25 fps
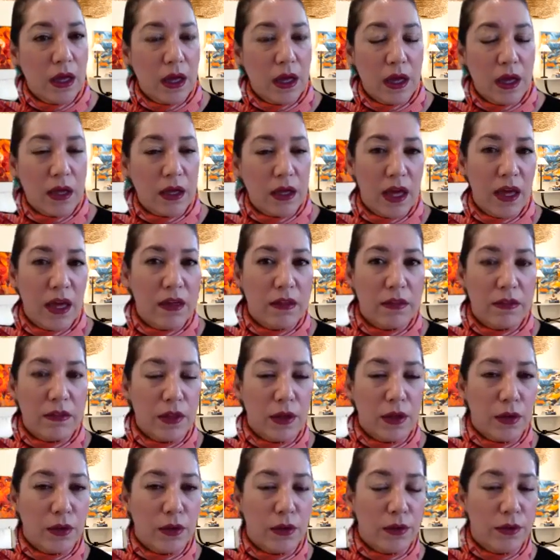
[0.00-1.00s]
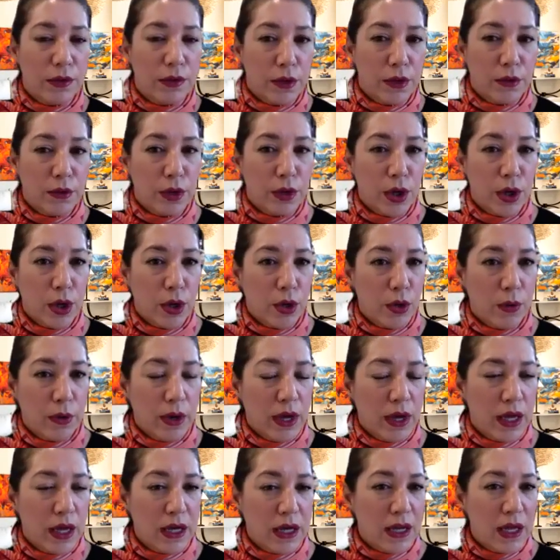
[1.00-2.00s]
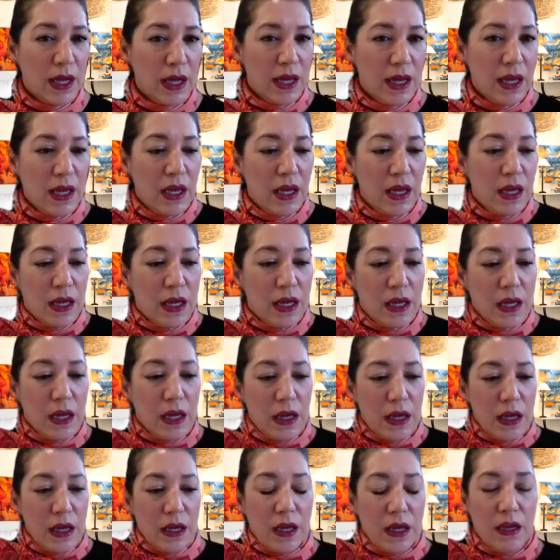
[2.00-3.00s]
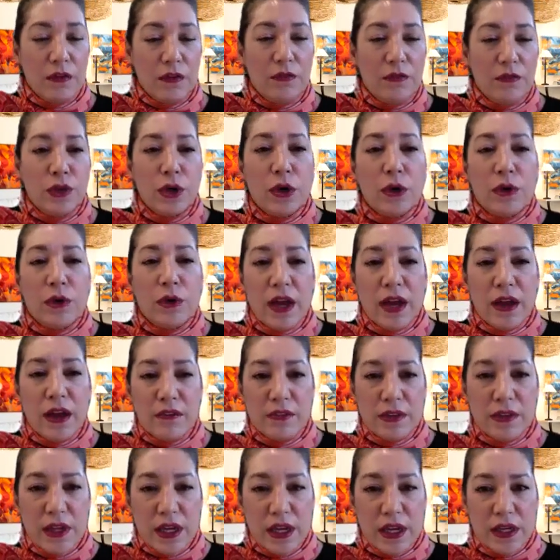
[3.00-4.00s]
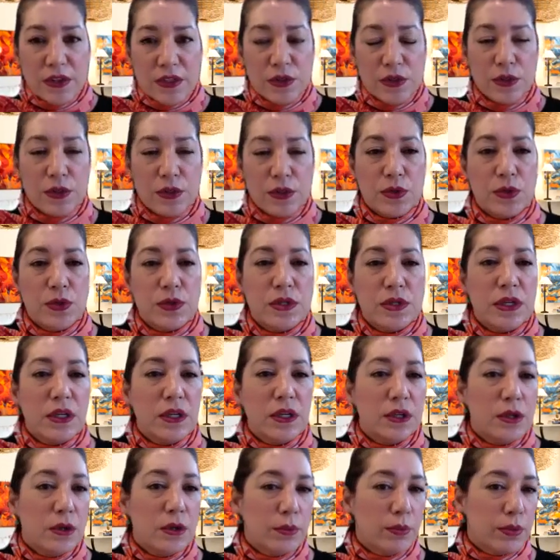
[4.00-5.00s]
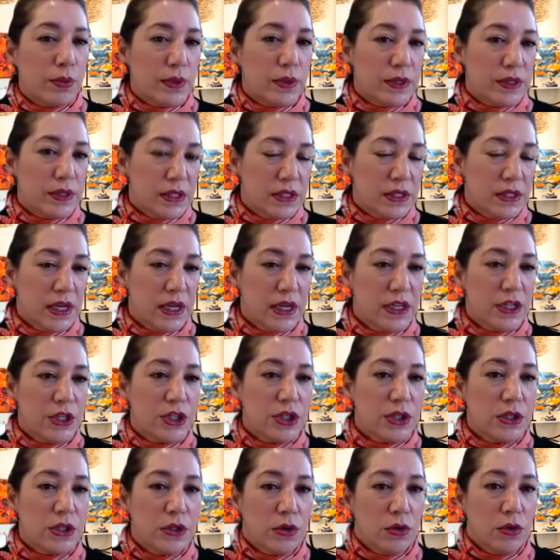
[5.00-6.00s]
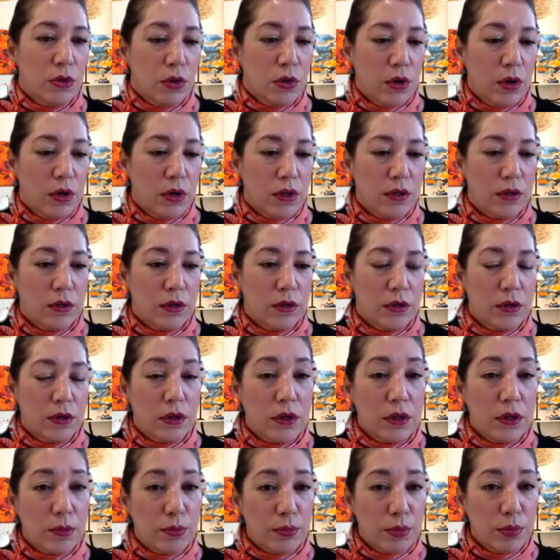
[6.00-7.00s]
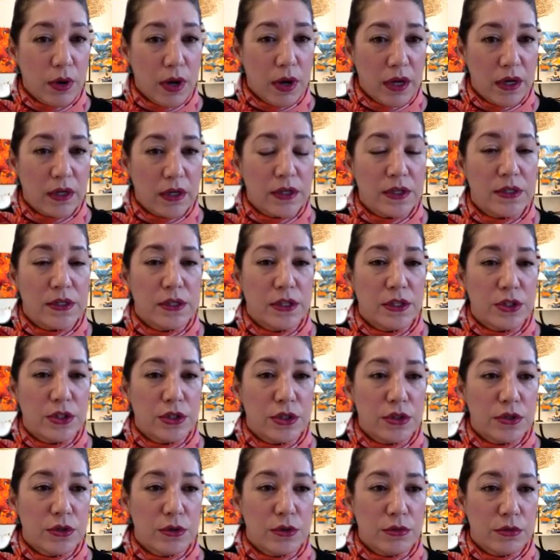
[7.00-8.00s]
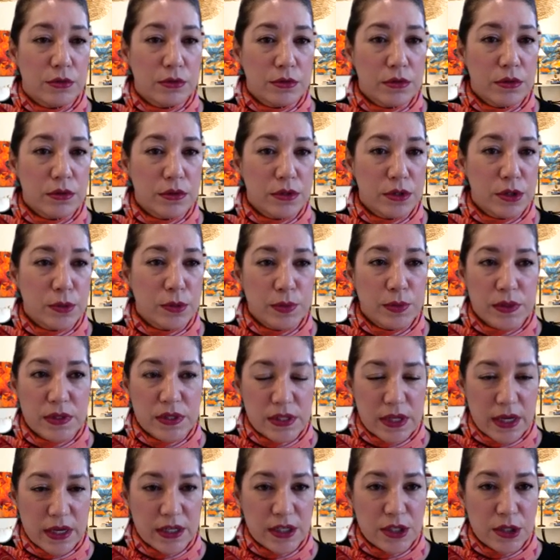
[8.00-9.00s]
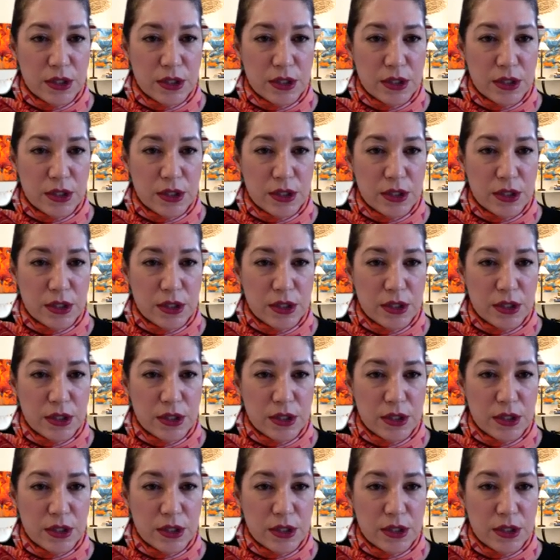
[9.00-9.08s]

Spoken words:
again, they'll know. And if you don't have the answers in your presentation on the products that you're super psyched